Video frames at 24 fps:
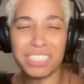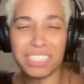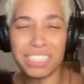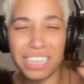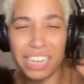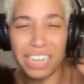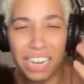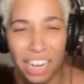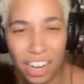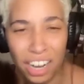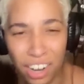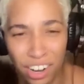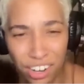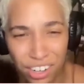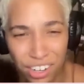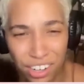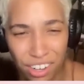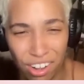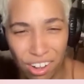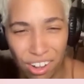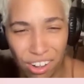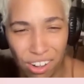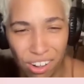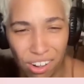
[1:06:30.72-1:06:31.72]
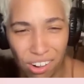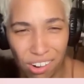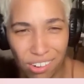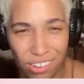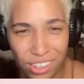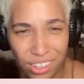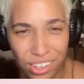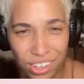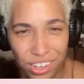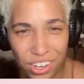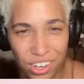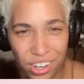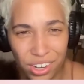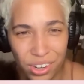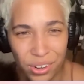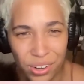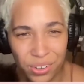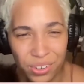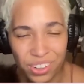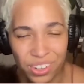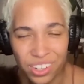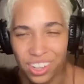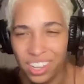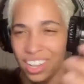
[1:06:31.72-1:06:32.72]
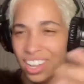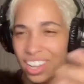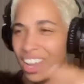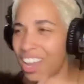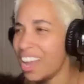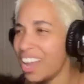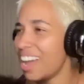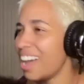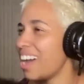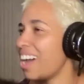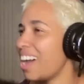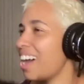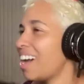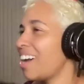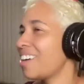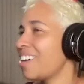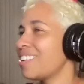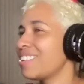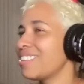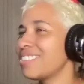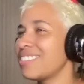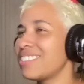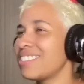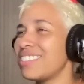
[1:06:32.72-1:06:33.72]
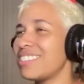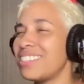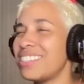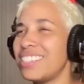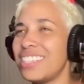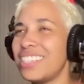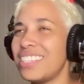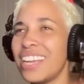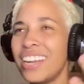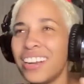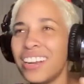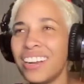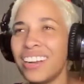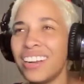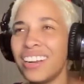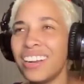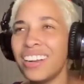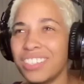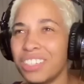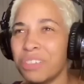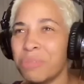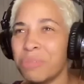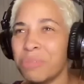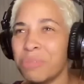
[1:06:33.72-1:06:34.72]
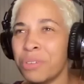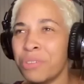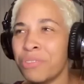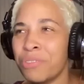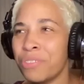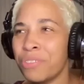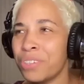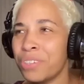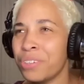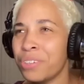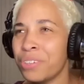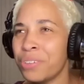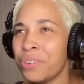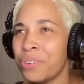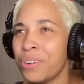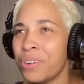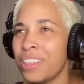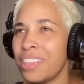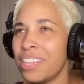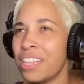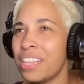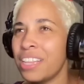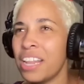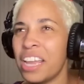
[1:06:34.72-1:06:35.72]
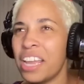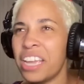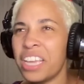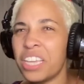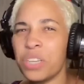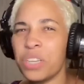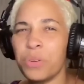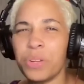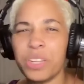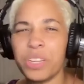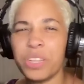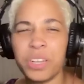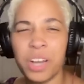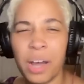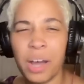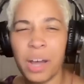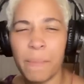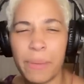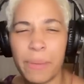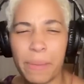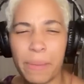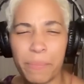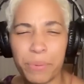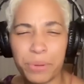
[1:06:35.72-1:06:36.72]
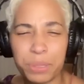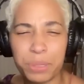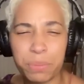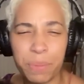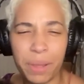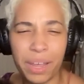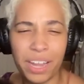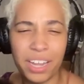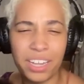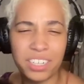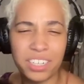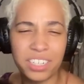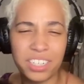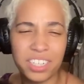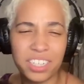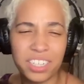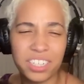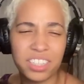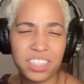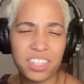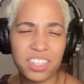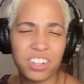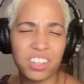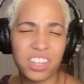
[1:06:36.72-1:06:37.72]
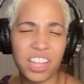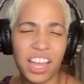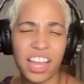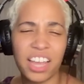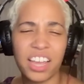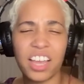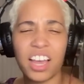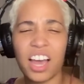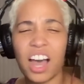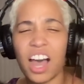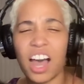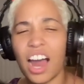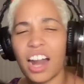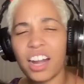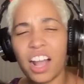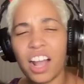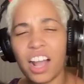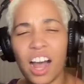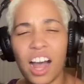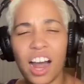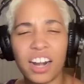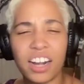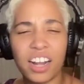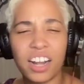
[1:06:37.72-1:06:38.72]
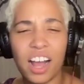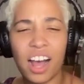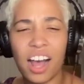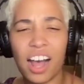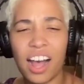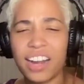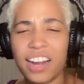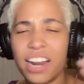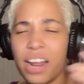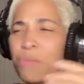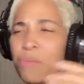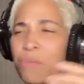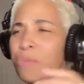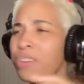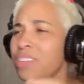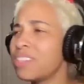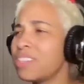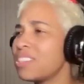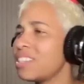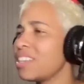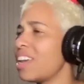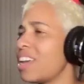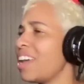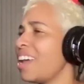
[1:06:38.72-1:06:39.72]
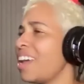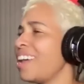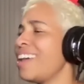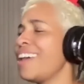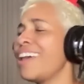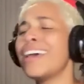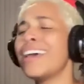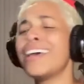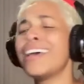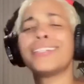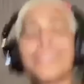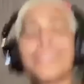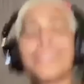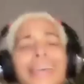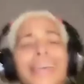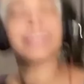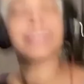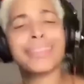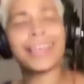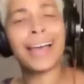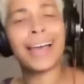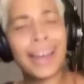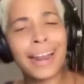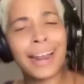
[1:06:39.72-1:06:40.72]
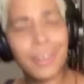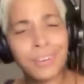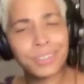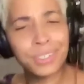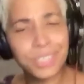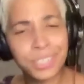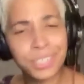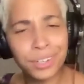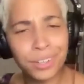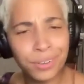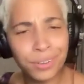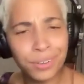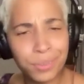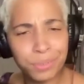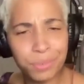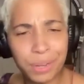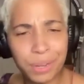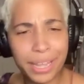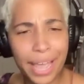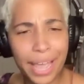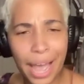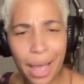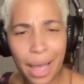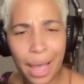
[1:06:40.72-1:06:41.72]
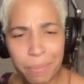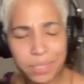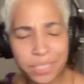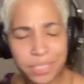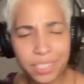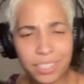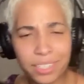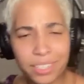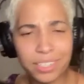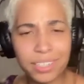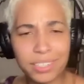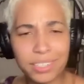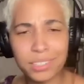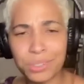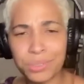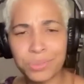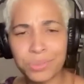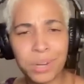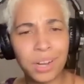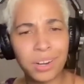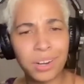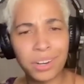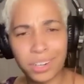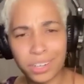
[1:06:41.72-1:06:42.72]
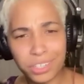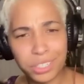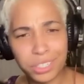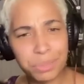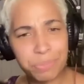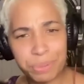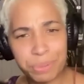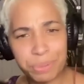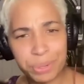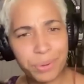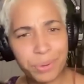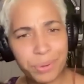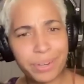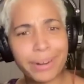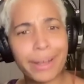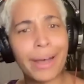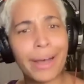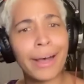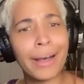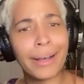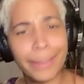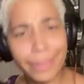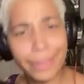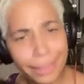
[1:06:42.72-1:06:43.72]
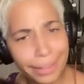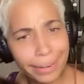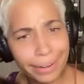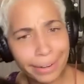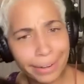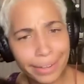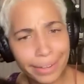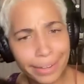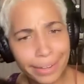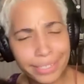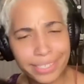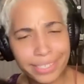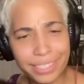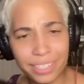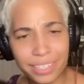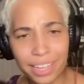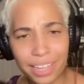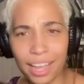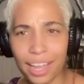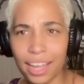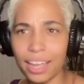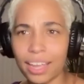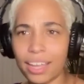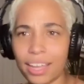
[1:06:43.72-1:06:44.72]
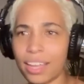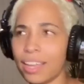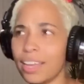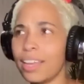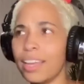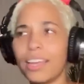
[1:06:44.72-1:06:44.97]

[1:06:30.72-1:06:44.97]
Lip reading: dare y'all, how dare some of you? And then like you click on people's pages and they're like, God, God, God. I want to say, take that out your caption, because you out here spewing ugliness. Like,